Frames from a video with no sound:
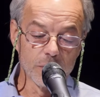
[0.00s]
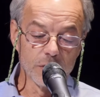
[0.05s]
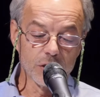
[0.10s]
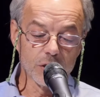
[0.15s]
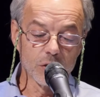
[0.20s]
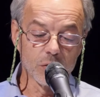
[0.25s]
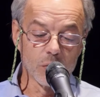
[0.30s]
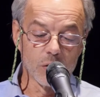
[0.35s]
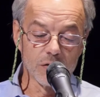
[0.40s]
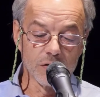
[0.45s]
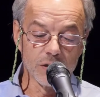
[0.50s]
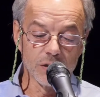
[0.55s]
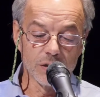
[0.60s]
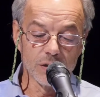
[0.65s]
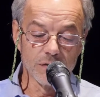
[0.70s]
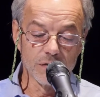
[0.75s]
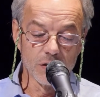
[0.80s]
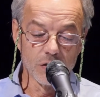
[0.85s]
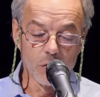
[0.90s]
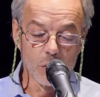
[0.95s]
with stories
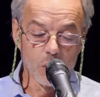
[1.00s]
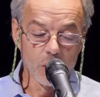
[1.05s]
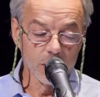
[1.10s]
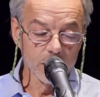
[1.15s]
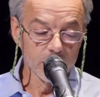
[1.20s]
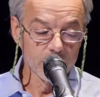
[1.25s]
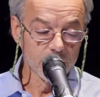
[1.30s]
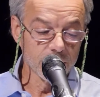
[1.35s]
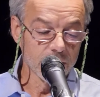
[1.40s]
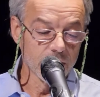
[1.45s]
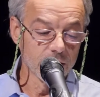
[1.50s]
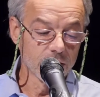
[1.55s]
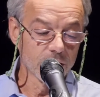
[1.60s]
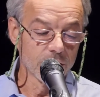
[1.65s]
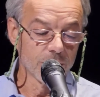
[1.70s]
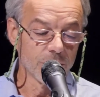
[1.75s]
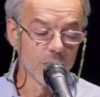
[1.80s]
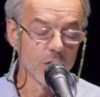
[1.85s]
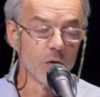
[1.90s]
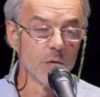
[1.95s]
of an orca's sense
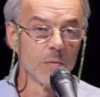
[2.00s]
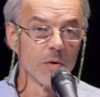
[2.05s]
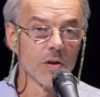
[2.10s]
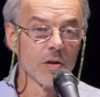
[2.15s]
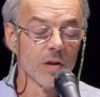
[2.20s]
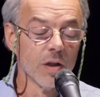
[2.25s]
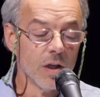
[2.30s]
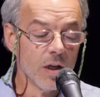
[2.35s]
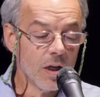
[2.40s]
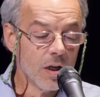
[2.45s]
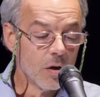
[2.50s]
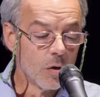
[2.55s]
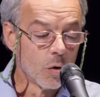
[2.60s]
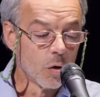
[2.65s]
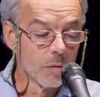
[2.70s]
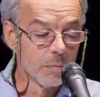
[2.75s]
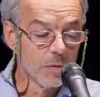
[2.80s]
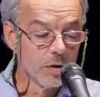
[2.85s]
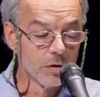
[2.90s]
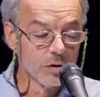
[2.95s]
of humor
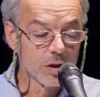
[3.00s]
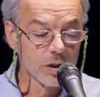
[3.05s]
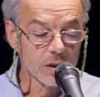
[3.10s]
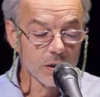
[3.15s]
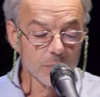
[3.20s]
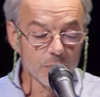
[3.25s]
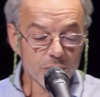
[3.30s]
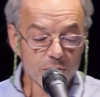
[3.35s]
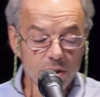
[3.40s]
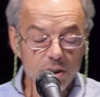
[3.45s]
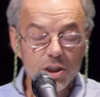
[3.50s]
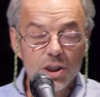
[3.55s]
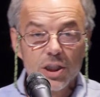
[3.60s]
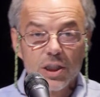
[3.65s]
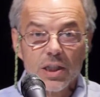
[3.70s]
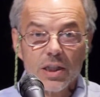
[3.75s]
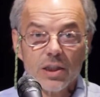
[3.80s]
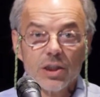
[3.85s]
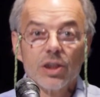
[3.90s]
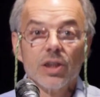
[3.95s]
or music
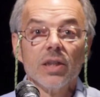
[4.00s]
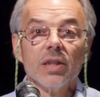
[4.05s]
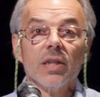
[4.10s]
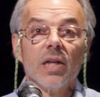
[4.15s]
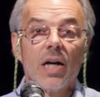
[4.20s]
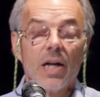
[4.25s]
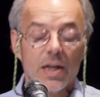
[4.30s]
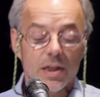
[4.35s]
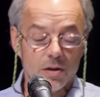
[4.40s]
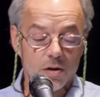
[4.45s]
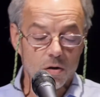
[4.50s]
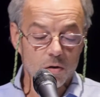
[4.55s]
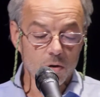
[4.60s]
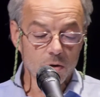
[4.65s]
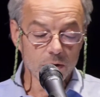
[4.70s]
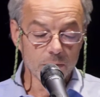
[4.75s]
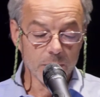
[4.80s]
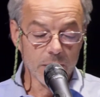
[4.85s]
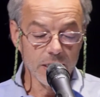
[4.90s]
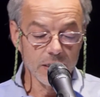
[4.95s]
appreciation, I'd
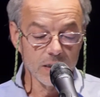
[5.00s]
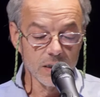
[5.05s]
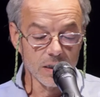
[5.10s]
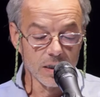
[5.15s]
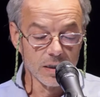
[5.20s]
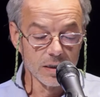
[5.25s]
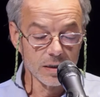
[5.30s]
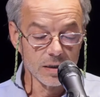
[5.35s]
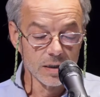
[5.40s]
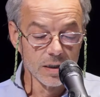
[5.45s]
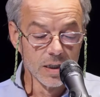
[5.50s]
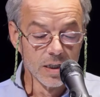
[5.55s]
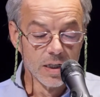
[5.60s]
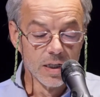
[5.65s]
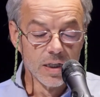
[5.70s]
hold my tongue.